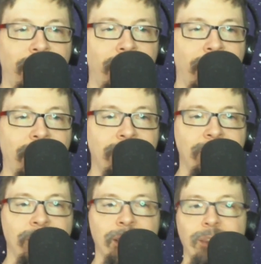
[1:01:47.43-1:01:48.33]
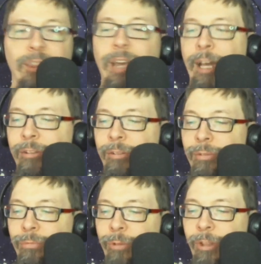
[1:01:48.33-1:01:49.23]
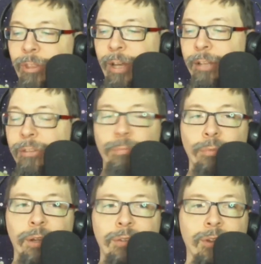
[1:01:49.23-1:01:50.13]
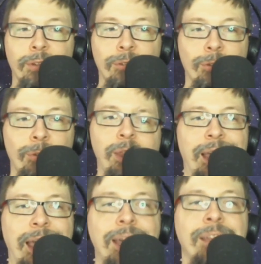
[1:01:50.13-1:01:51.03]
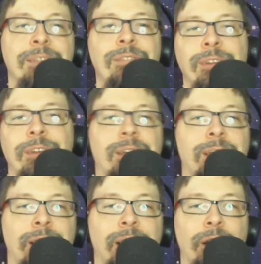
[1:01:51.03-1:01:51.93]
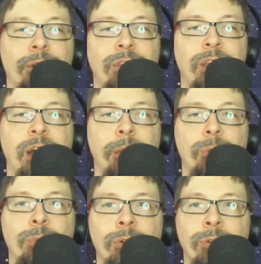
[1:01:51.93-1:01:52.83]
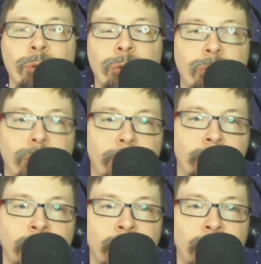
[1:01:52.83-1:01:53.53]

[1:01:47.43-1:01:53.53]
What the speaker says: And that brings us to the end of the comic book news.